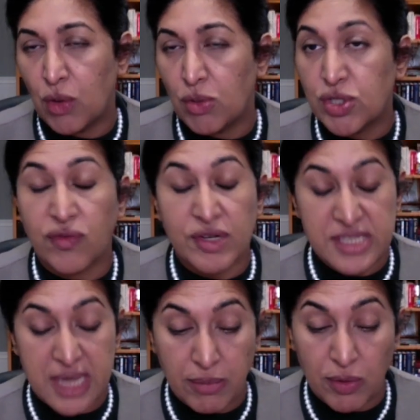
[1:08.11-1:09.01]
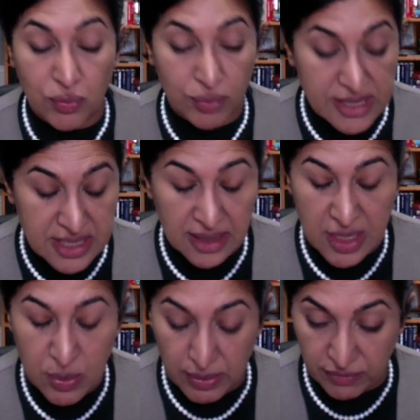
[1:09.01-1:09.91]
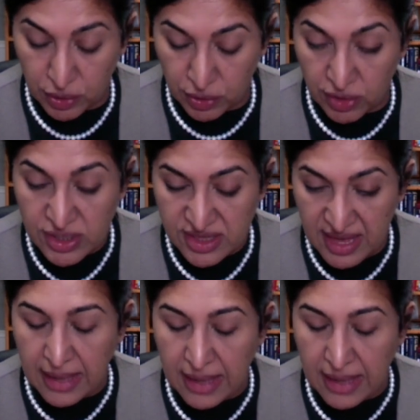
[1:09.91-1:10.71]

So, for example, recently we've learned that